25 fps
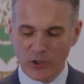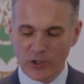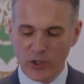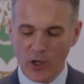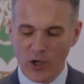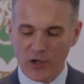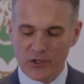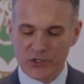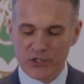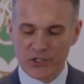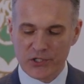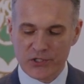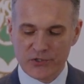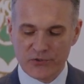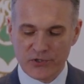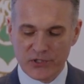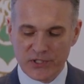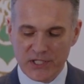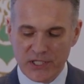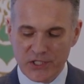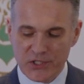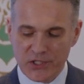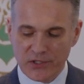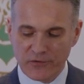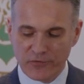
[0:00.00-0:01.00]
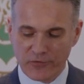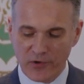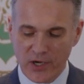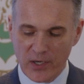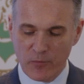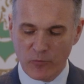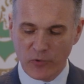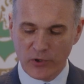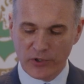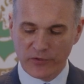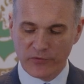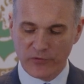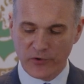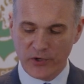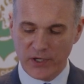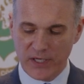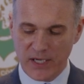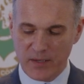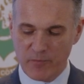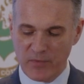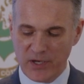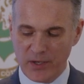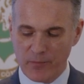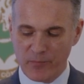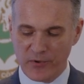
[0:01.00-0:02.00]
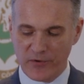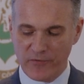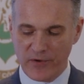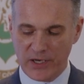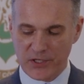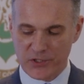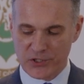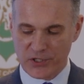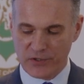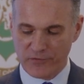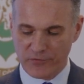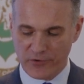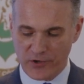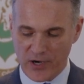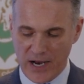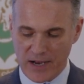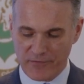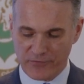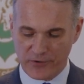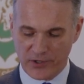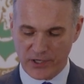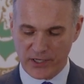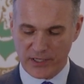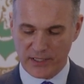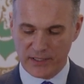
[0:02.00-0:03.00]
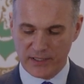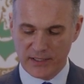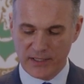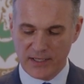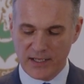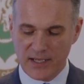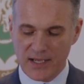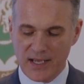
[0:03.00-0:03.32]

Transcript: will launch a strategic framework for anemia prevention for Africa,